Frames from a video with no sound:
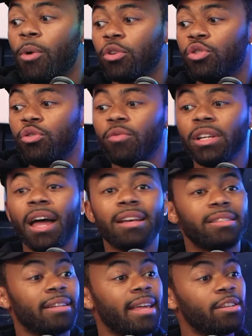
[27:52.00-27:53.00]
bro, do you realize
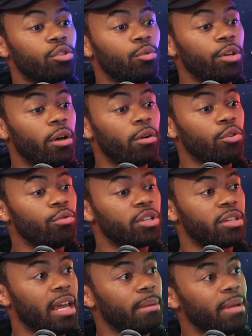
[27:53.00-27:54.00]
that that studio you
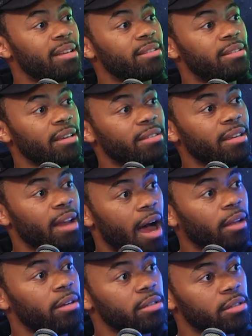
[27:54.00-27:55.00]
just named is sixty
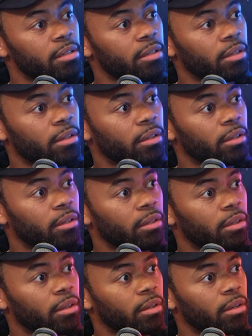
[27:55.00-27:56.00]
dollars? Oh no, no, no,
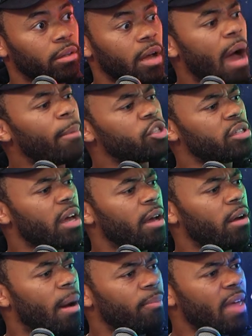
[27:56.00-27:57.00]
it's forty. How much is
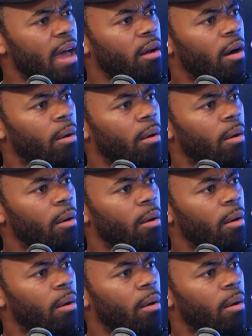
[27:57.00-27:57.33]
that? Um, that